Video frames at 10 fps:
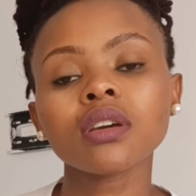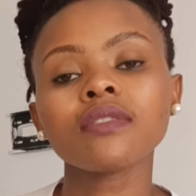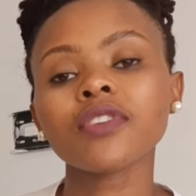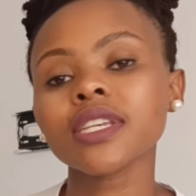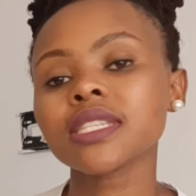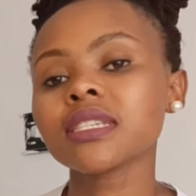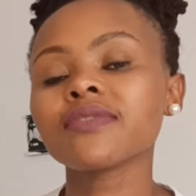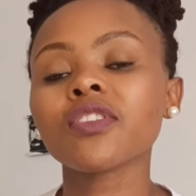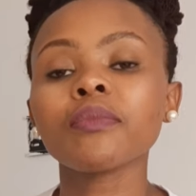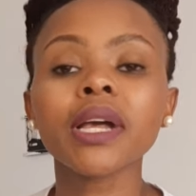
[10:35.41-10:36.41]
for instance,
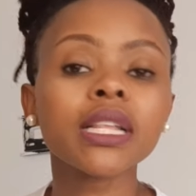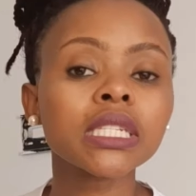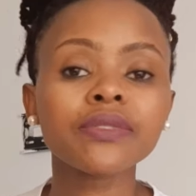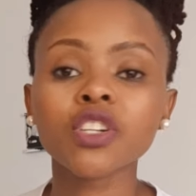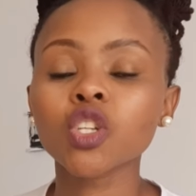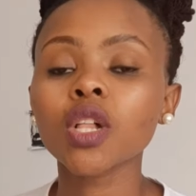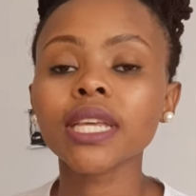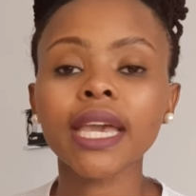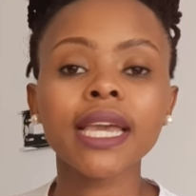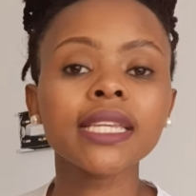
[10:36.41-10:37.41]
for meals, for toll
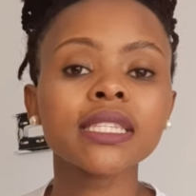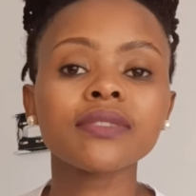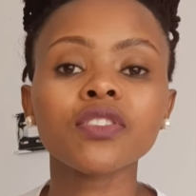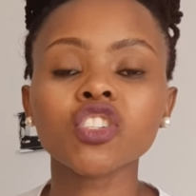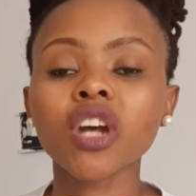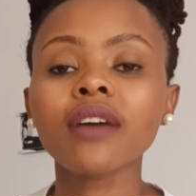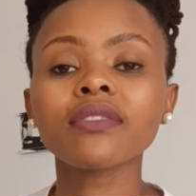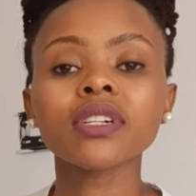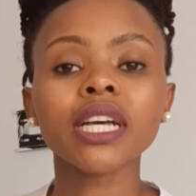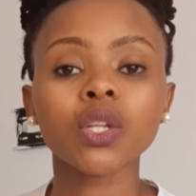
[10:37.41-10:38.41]
gates, for
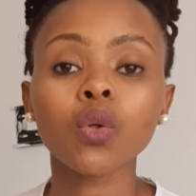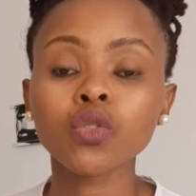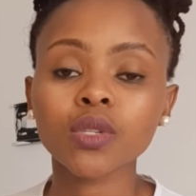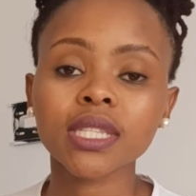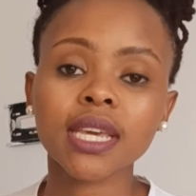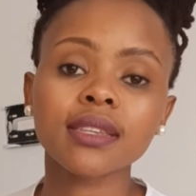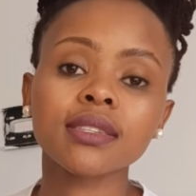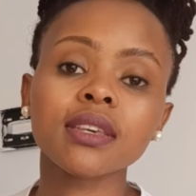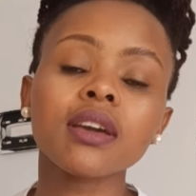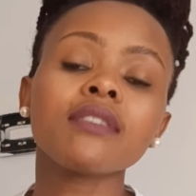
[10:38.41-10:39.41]
travel, and all those
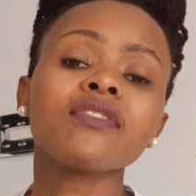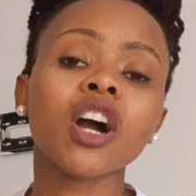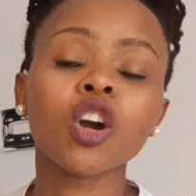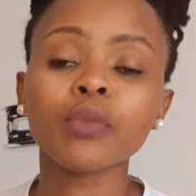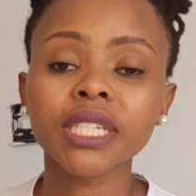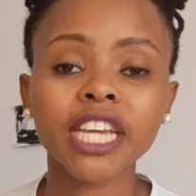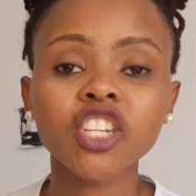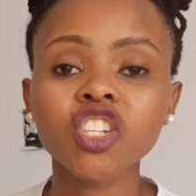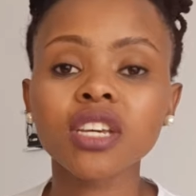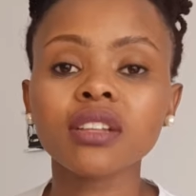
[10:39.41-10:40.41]
things, for
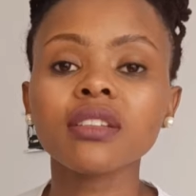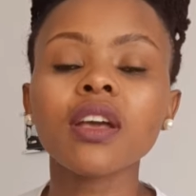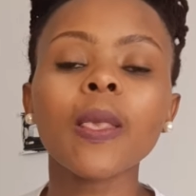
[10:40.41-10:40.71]
accommodation.